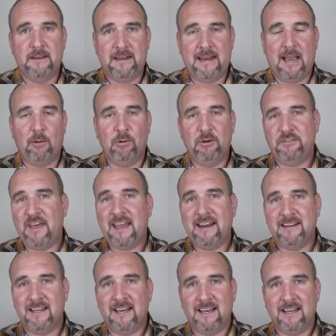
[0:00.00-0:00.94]
Now what
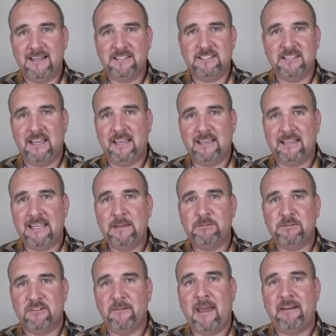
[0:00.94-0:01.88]
that does, it
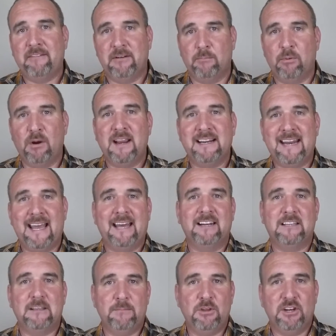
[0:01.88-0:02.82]
keeps them having a breakdown
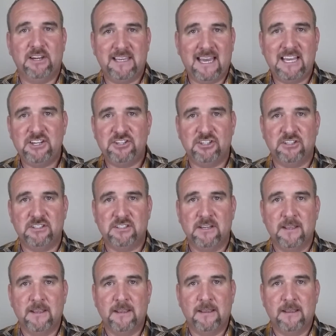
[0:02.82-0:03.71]
of communications,